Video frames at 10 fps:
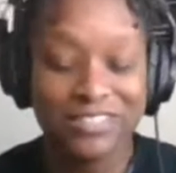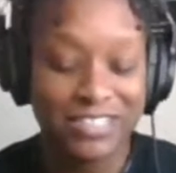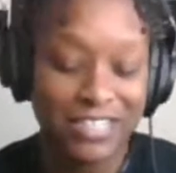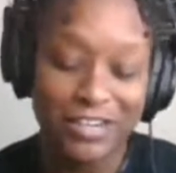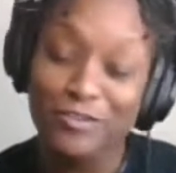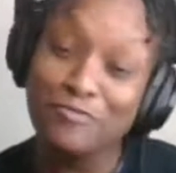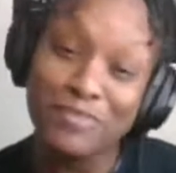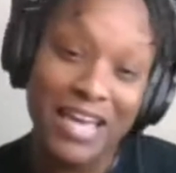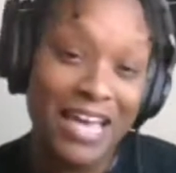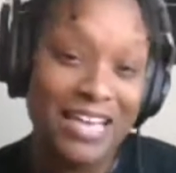and your
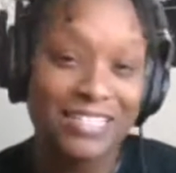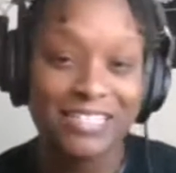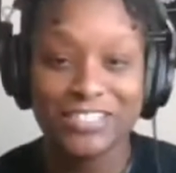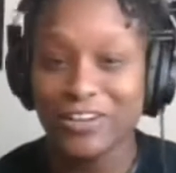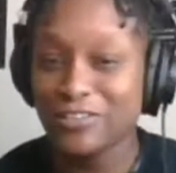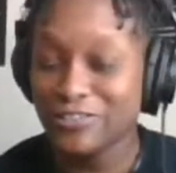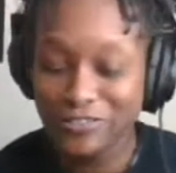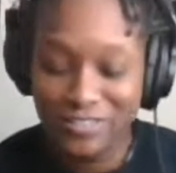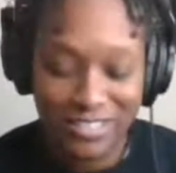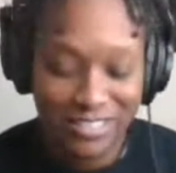notepads, your
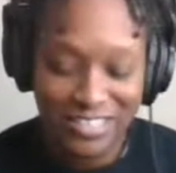journals,